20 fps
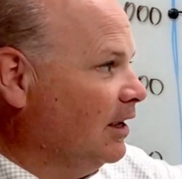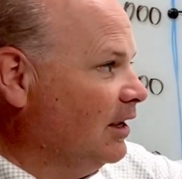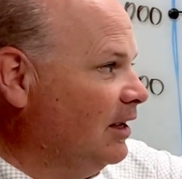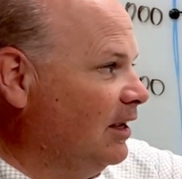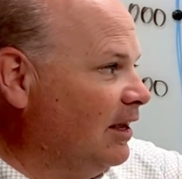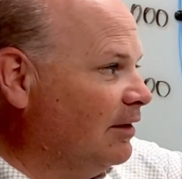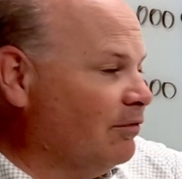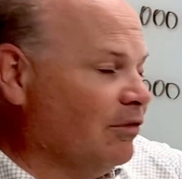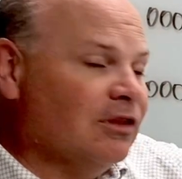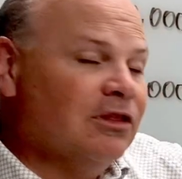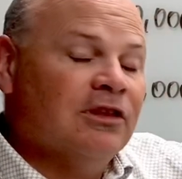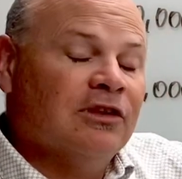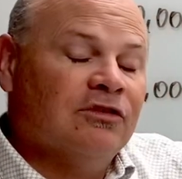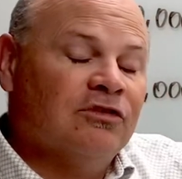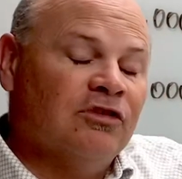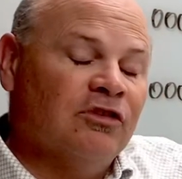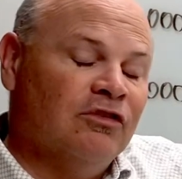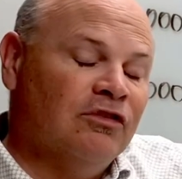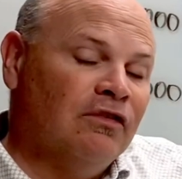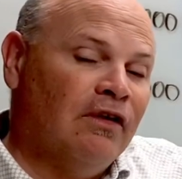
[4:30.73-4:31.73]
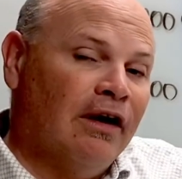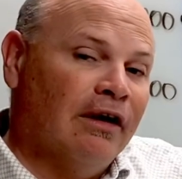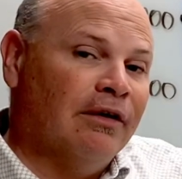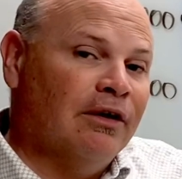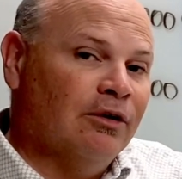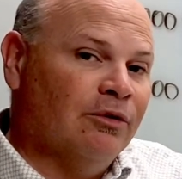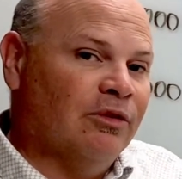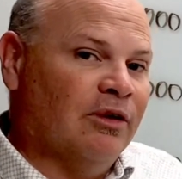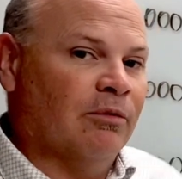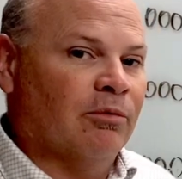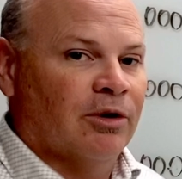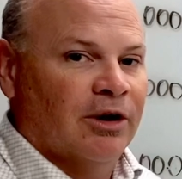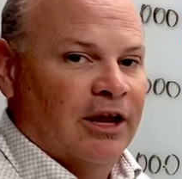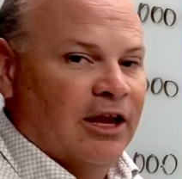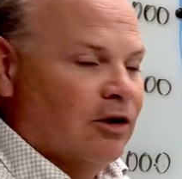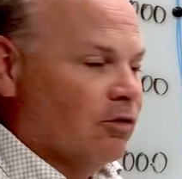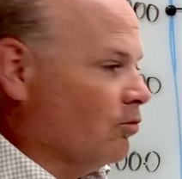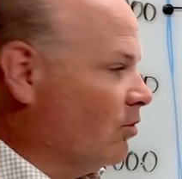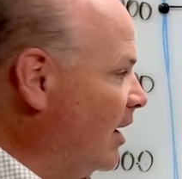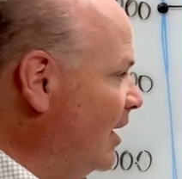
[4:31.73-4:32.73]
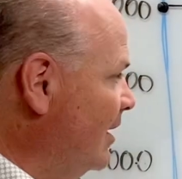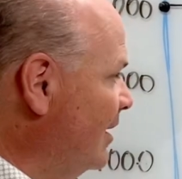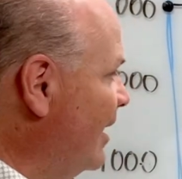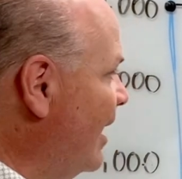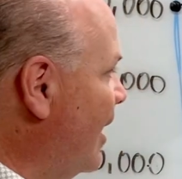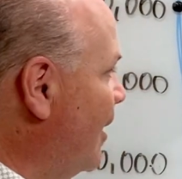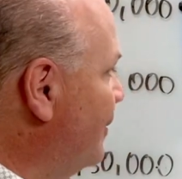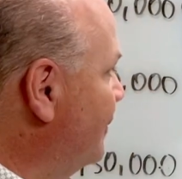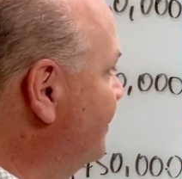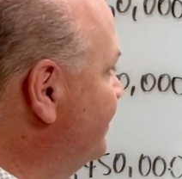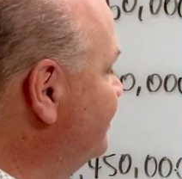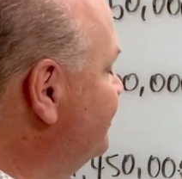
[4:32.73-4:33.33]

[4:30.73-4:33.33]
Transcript: given the scenario that we're in right now.